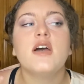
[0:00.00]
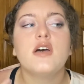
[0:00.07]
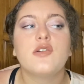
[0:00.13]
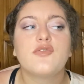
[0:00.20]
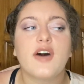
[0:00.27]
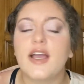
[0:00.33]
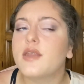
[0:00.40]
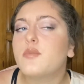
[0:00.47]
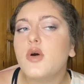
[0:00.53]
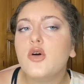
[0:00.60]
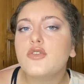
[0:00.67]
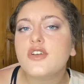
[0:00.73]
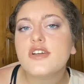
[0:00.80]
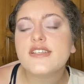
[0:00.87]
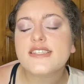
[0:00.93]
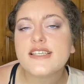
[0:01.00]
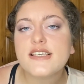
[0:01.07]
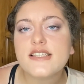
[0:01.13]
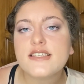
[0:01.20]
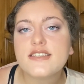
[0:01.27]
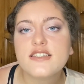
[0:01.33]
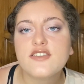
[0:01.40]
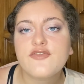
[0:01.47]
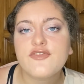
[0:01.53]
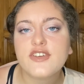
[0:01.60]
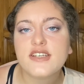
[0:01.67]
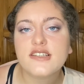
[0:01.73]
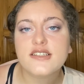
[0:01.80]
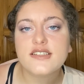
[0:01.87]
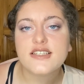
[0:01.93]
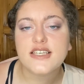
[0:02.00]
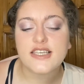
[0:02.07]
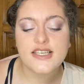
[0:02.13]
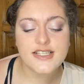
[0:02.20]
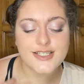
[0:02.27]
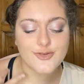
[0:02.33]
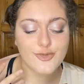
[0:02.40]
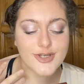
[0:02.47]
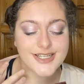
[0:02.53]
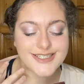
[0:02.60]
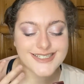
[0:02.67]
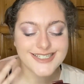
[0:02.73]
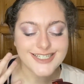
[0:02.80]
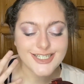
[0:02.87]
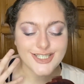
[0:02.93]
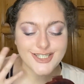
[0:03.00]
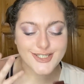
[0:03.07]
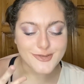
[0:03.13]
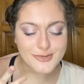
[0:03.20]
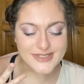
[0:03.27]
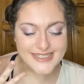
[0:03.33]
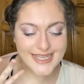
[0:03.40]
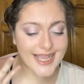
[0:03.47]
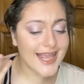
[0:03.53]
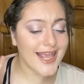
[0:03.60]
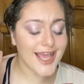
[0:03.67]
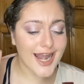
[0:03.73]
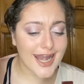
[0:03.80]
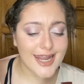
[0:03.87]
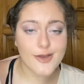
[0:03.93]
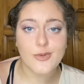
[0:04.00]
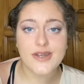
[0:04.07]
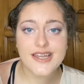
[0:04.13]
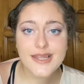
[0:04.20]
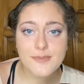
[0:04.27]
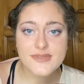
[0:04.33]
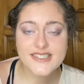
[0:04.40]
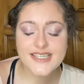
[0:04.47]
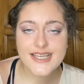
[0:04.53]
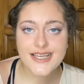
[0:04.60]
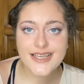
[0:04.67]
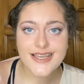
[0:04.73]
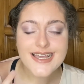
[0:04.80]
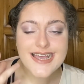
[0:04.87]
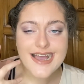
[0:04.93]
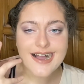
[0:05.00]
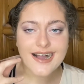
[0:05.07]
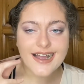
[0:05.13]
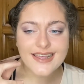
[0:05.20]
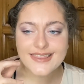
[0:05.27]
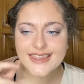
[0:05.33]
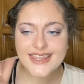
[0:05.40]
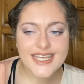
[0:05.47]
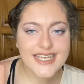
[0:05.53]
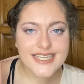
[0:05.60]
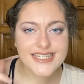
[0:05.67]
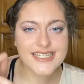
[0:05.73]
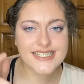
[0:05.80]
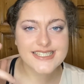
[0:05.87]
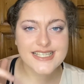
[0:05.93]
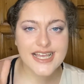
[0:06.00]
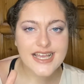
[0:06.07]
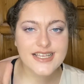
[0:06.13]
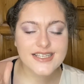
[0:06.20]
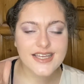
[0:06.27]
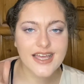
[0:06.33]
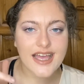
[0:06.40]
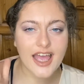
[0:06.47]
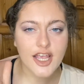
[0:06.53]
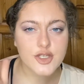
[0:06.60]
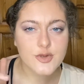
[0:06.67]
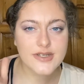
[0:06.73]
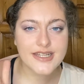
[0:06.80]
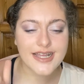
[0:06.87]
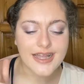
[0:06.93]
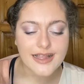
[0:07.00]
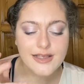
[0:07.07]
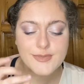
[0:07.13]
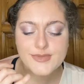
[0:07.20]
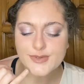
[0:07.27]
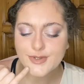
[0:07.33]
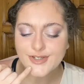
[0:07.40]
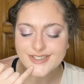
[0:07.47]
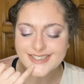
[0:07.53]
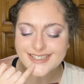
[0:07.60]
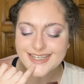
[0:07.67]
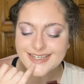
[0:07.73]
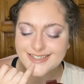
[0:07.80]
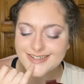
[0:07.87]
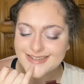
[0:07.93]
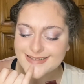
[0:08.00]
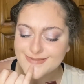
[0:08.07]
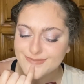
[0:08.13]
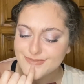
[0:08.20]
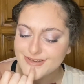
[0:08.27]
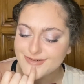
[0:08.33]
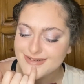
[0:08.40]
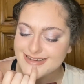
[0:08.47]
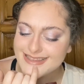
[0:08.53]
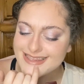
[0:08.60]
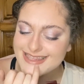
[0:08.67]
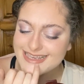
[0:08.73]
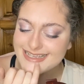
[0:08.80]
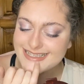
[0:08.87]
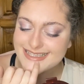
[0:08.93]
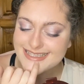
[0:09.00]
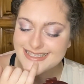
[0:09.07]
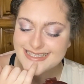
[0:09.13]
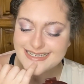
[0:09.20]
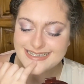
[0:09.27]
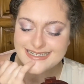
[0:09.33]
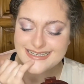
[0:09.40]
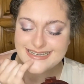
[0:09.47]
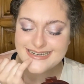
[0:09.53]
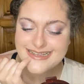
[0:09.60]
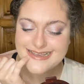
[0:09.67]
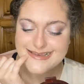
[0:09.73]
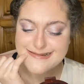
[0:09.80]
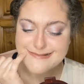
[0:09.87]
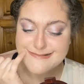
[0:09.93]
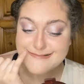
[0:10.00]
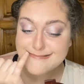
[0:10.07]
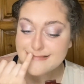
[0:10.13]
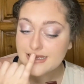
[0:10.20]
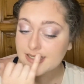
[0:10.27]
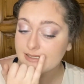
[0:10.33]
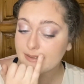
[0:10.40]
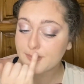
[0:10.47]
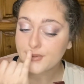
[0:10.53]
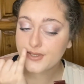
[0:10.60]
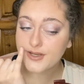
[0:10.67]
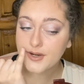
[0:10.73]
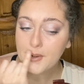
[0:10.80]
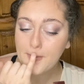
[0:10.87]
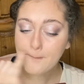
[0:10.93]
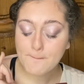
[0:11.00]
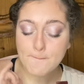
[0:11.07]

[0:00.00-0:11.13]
fine motor skills difficulties with using liquid lipstick I think this hack actually helps because it actually helped me with this line and up here